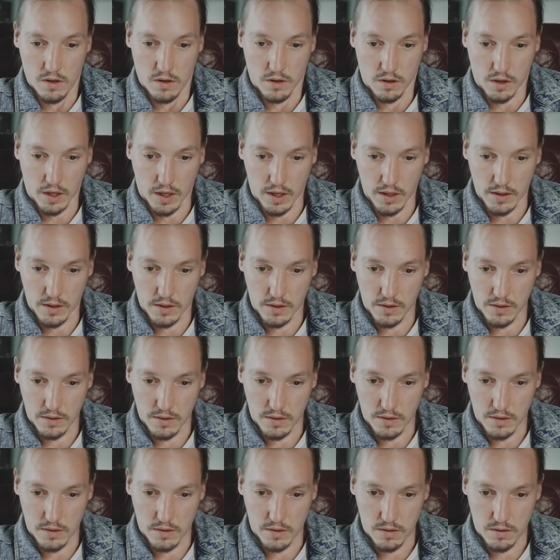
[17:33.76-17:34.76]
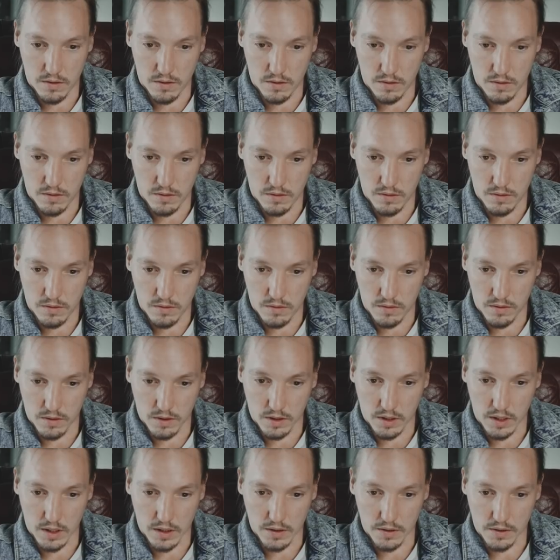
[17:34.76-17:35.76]
Okay, so
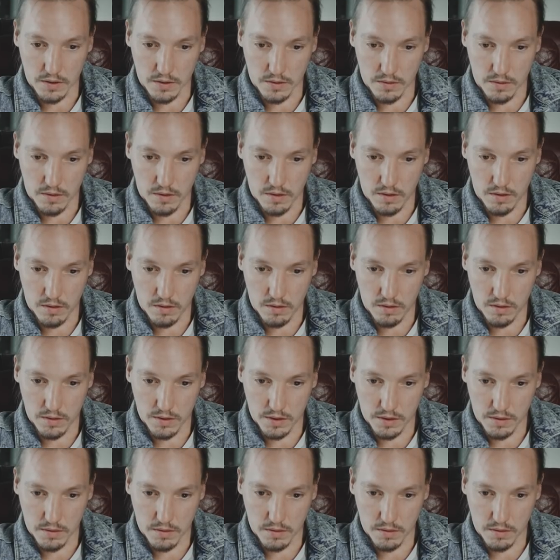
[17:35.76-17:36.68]
I'm gonna scroll.